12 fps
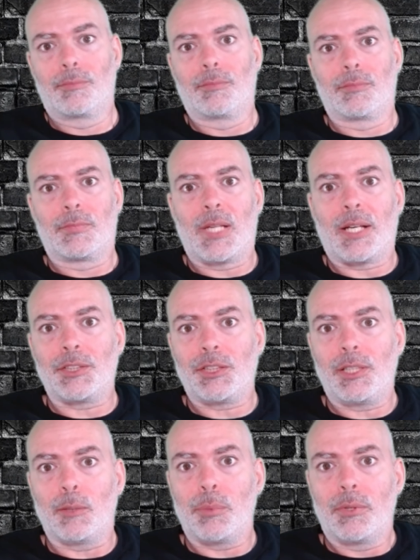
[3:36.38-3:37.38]
not
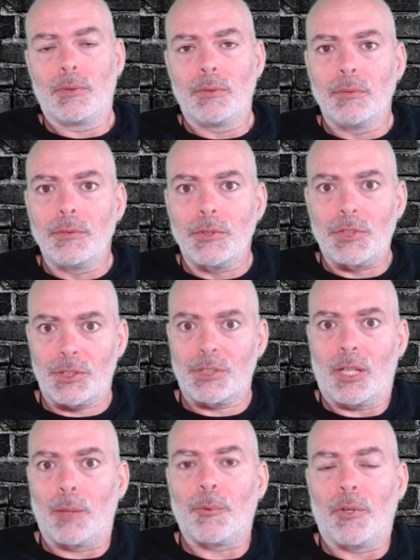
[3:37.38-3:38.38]
cheap. Just
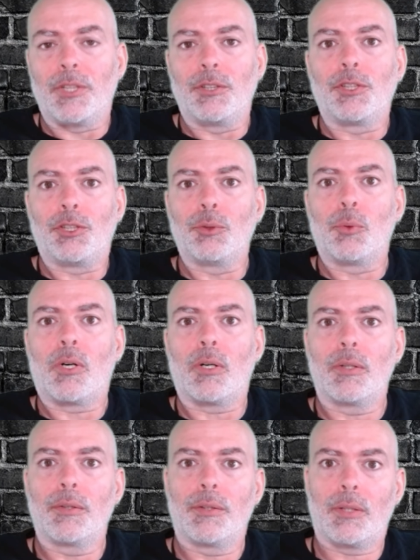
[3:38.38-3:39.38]
to upgrade your
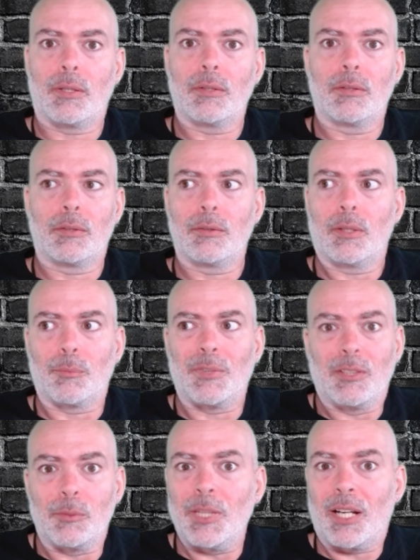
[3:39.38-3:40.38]
QR. That, I
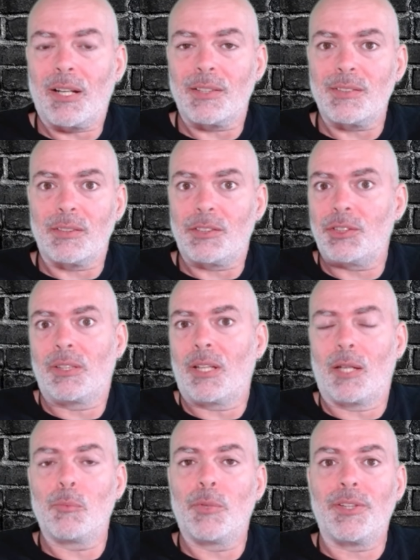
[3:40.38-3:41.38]
mean, to be honest, it should have
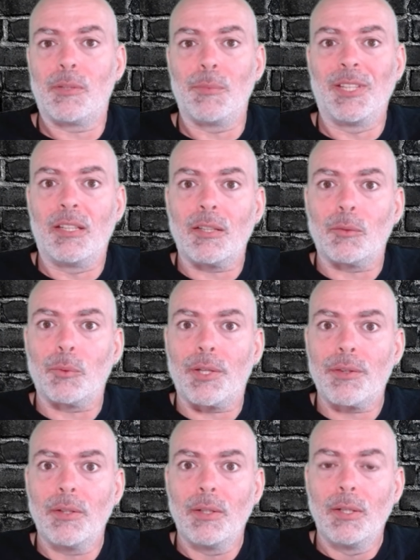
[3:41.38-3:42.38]
came with it to begin
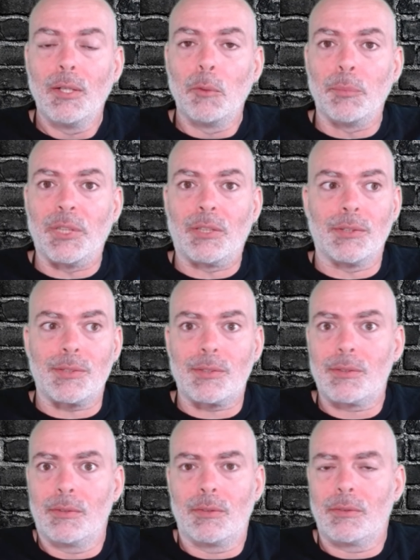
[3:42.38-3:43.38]
with,
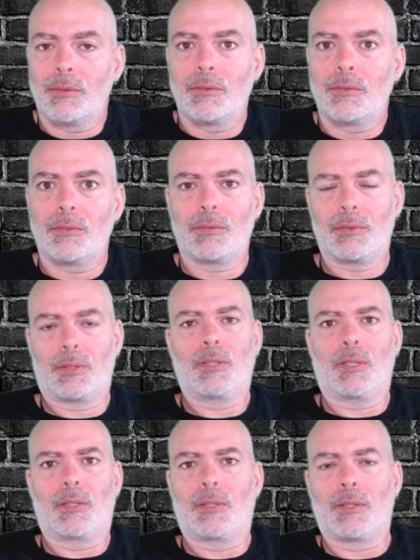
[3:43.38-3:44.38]
because
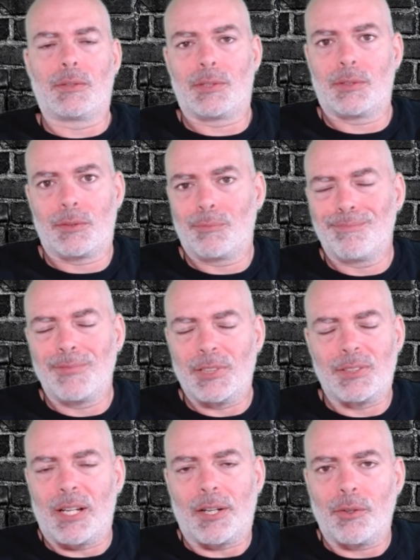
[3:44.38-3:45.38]
it's
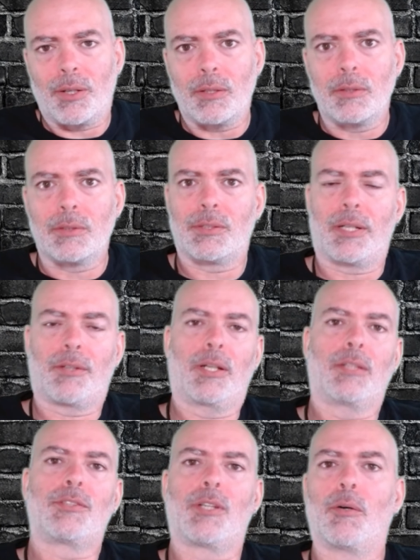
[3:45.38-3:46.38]
not great. It's not
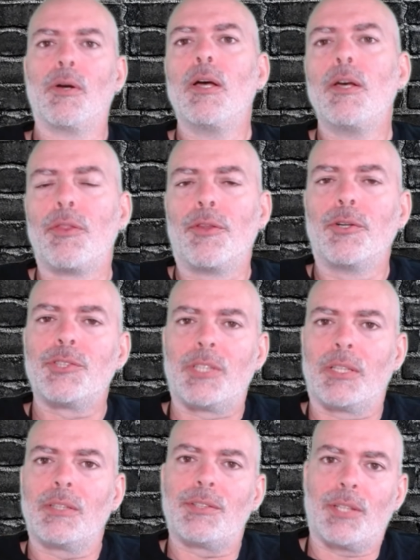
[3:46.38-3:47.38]
great. So those
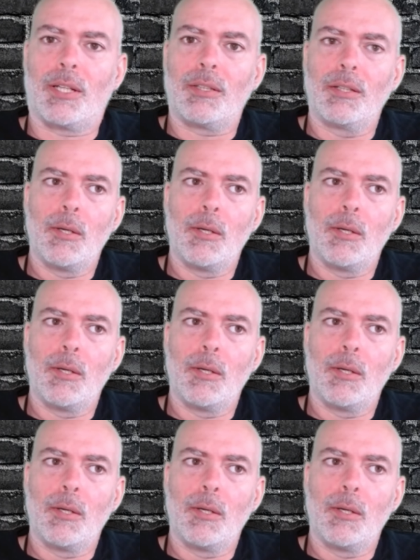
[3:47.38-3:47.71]
things said,